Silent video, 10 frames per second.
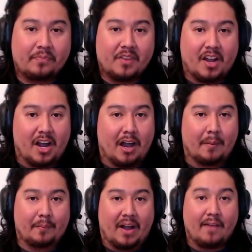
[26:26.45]

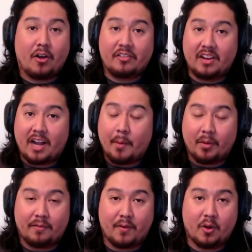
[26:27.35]
I've already seen a couple of
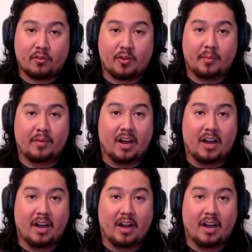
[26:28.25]
photos from